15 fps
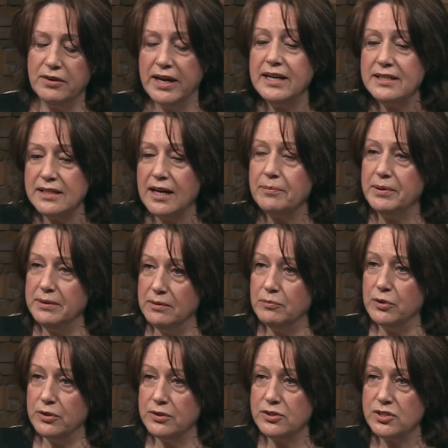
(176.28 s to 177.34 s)
ended up in
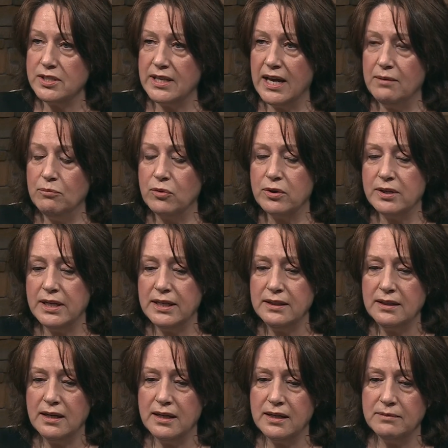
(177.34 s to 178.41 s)
Emerge that
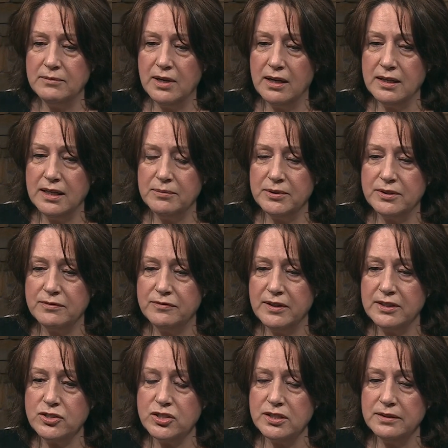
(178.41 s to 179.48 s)
morning, not able to
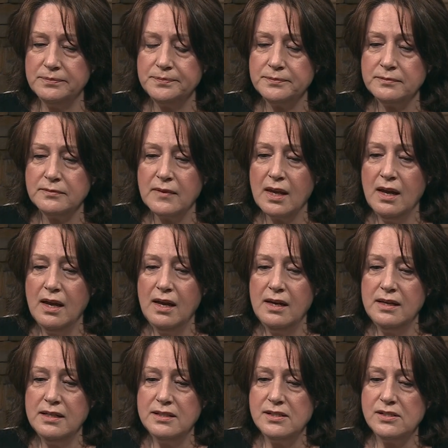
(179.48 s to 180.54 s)
function.
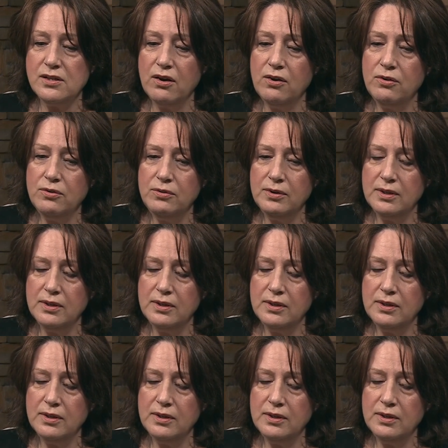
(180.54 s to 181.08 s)
So